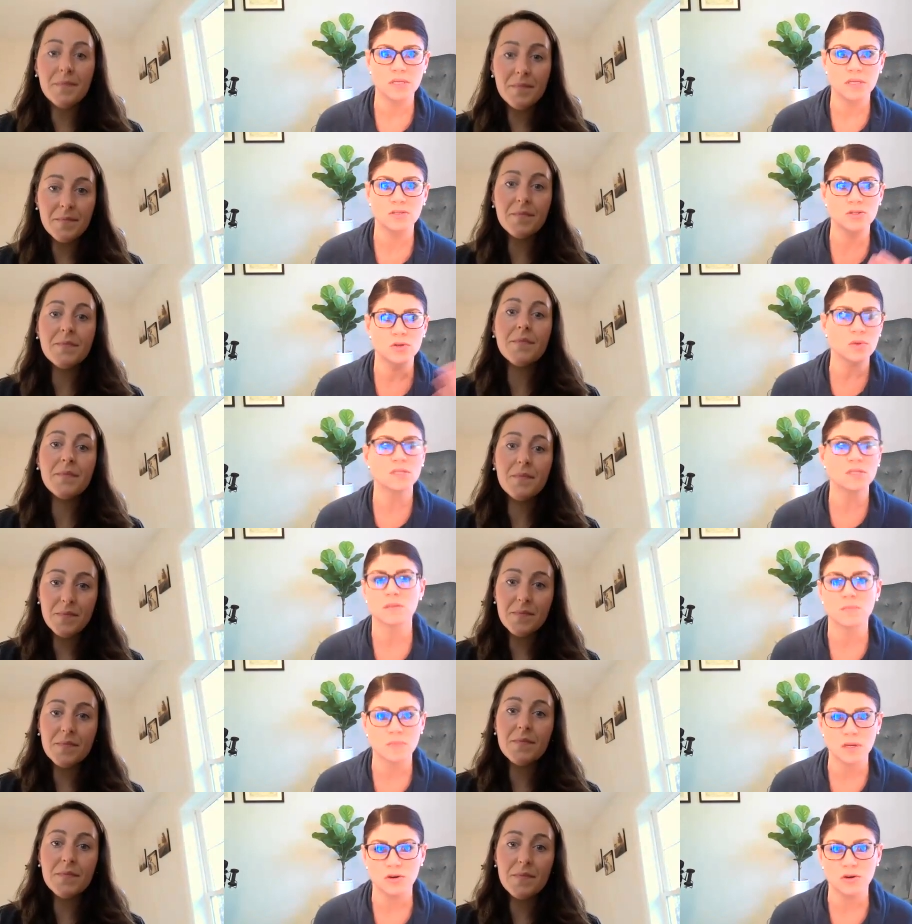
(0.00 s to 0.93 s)
Speaker 1: be doing
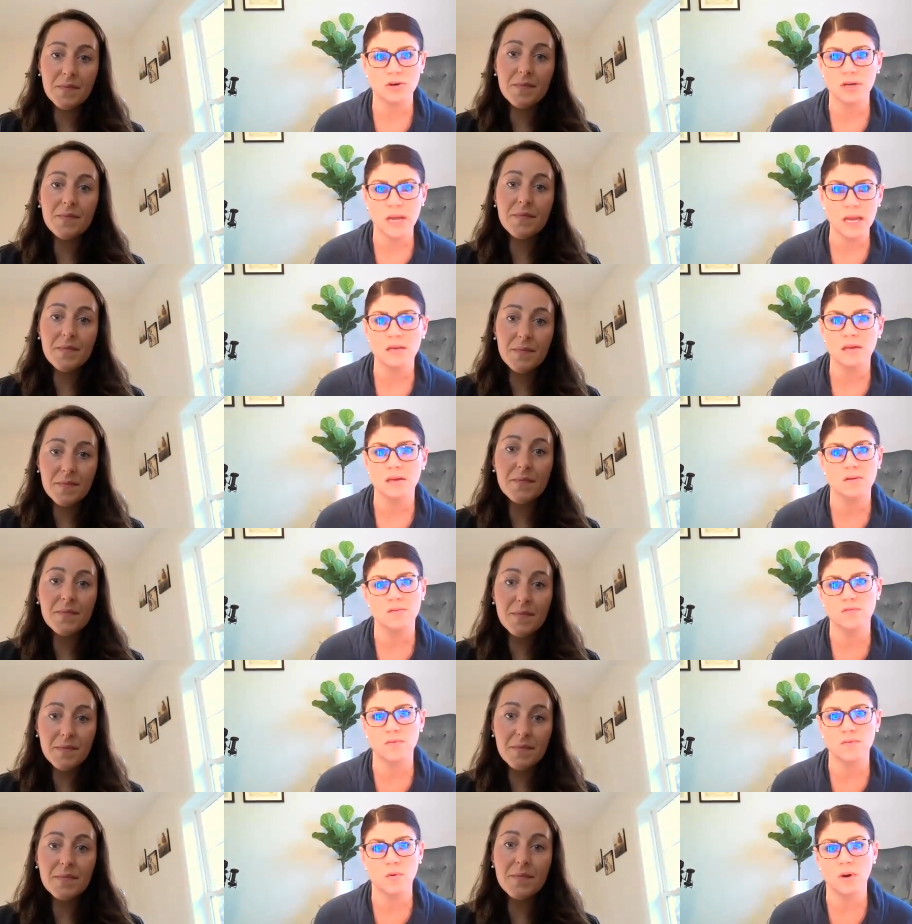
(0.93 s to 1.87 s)
something
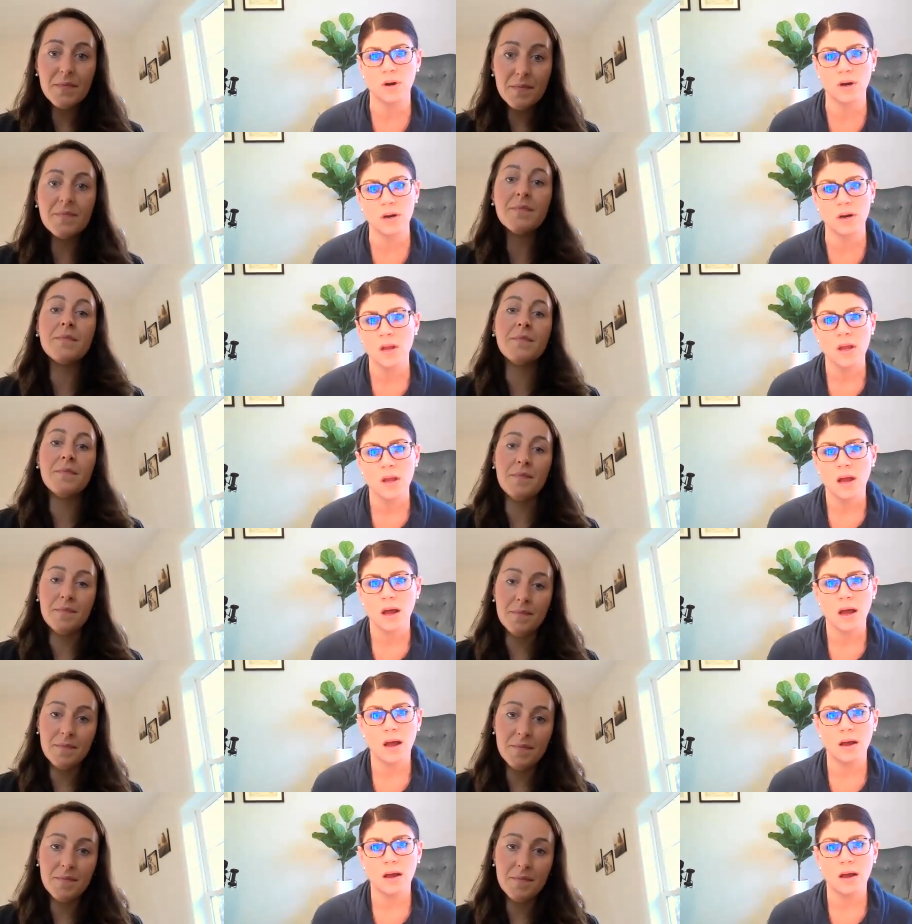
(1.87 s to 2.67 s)
creative or mm-hmm.